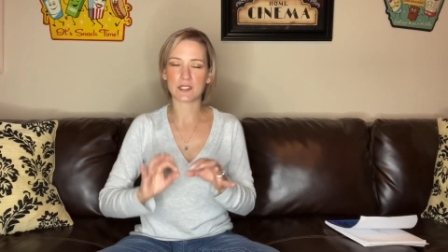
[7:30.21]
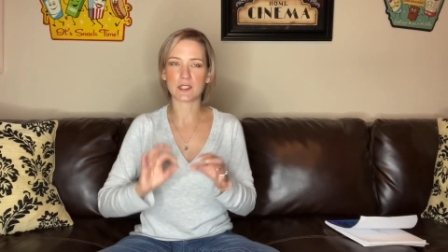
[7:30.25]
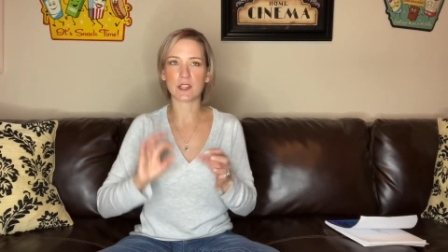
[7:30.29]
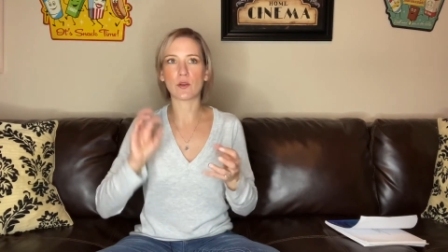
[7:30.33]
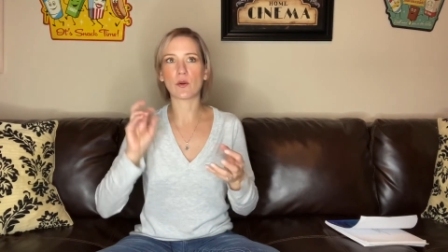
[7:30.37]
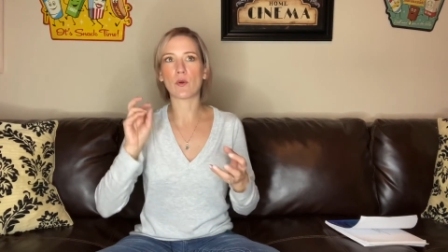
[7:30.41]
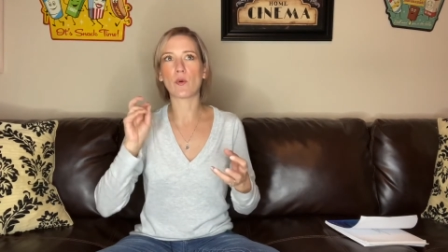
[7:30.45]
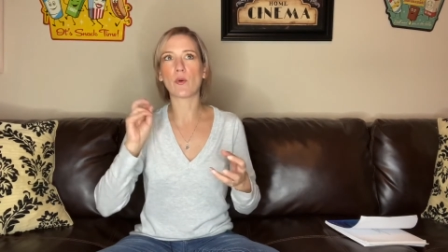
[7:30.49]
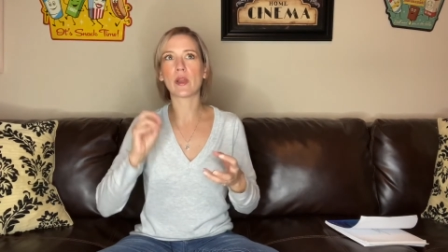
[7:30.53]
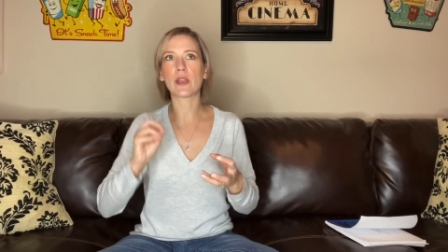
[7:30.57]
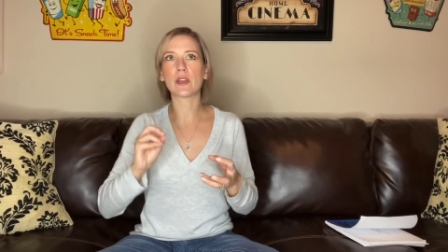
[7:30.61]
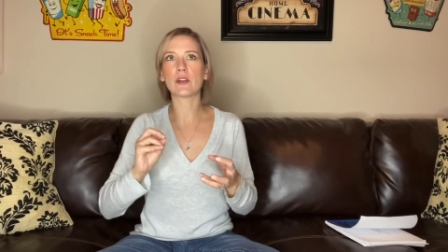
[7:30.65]

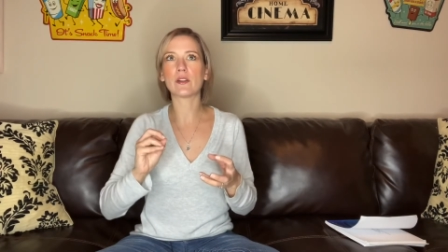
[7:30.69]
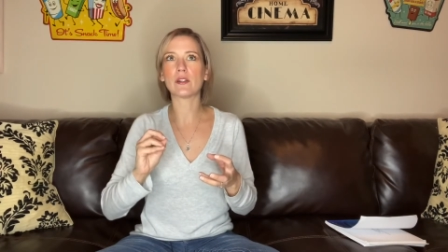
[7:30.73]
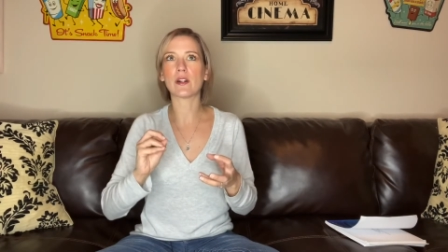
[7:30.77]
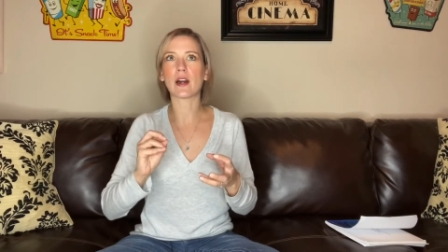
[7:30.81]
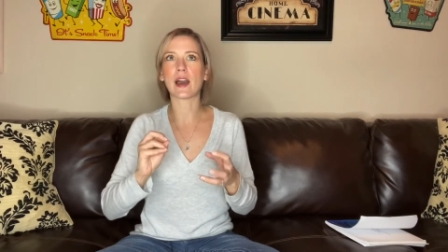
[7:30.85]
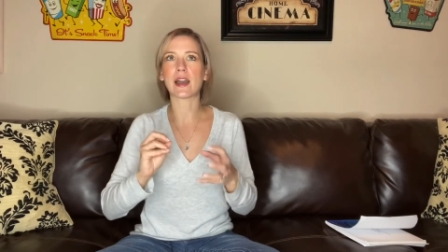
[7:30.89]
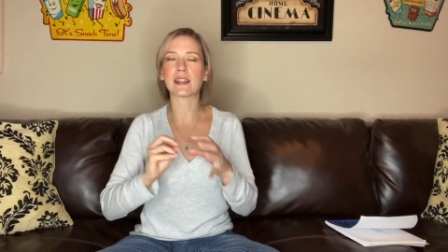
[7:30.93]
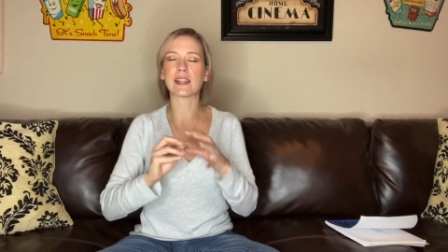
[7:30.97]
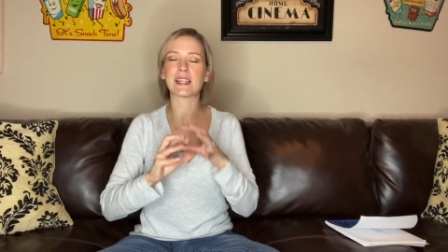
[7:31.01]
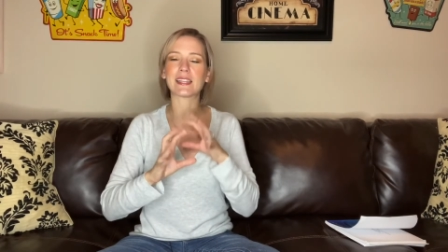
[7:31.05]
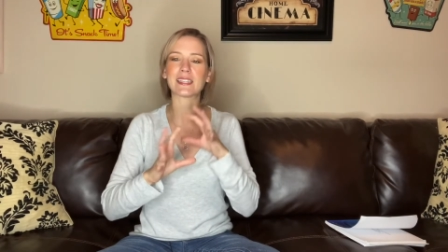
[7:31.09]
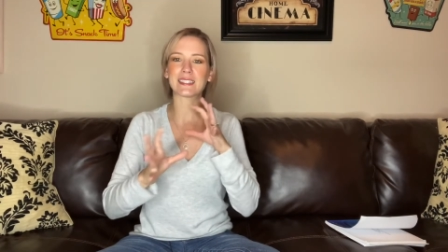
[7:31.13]
The oil,
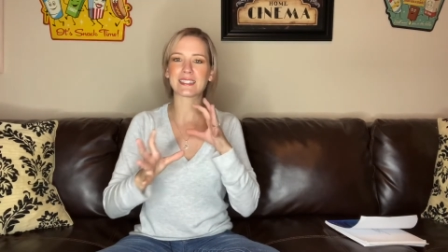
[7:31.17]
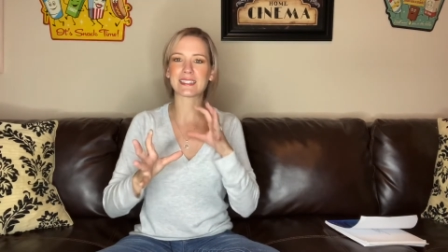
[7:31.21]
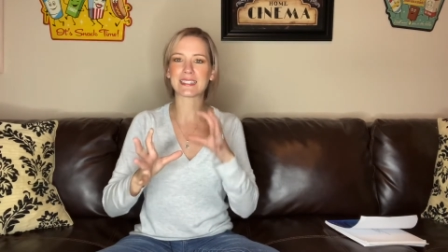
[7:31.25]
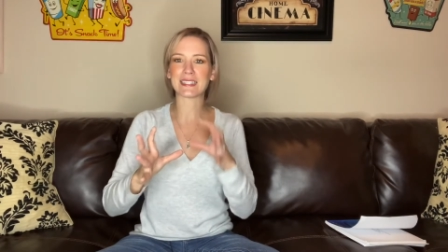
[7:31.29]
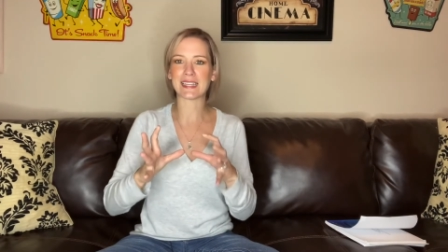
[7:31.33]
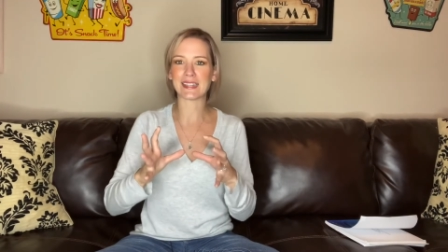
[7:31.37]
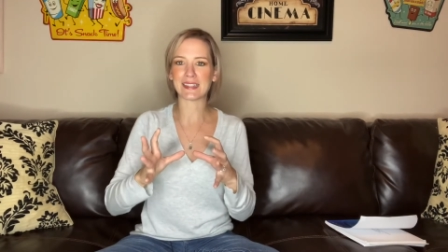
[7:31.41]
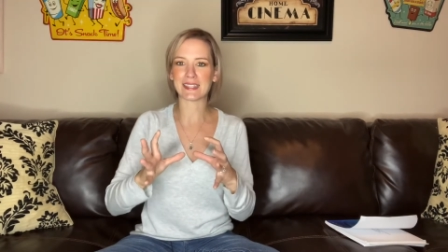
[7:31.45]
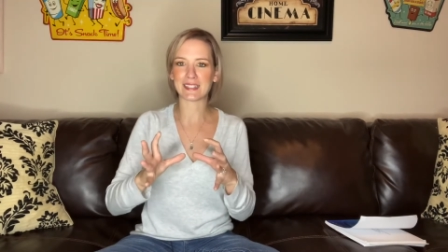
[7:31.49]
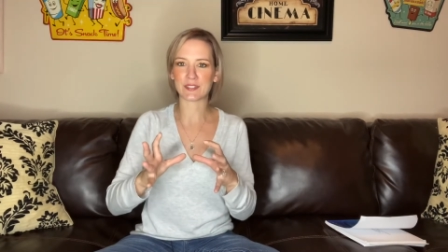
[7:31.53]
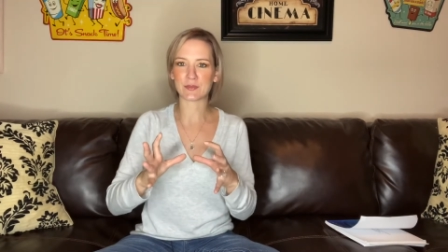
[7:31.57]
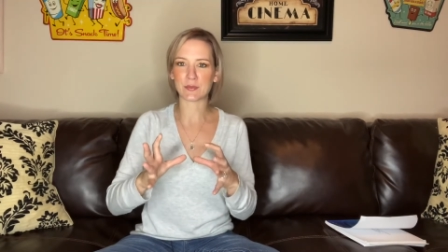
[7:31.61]
I like to
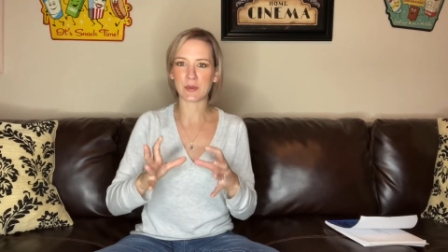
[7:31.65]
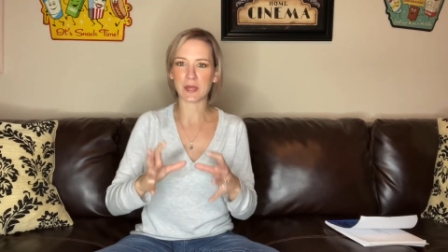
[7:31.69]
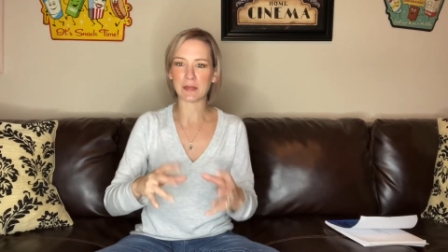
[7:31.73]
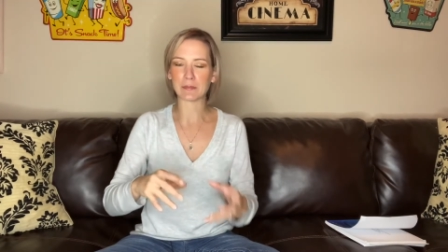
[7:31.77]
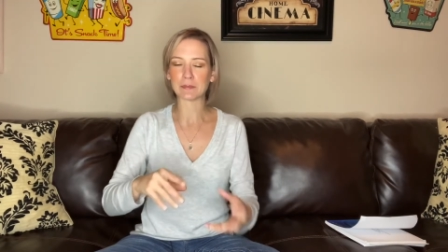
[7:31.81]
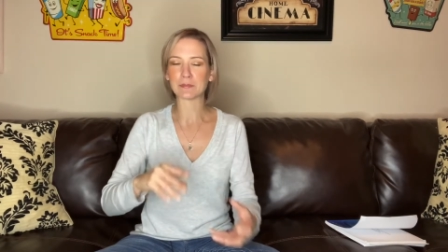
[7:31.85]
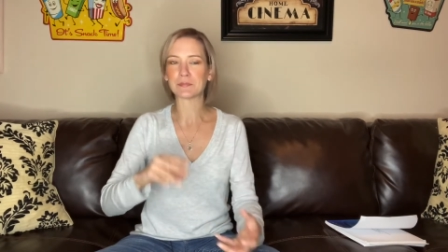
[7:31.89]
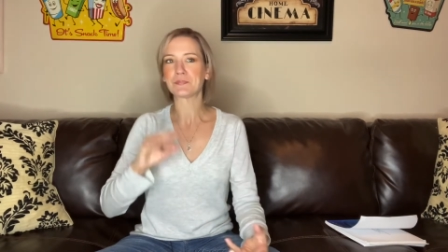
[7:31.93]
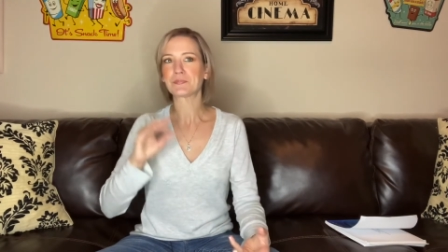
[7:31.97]
say it this way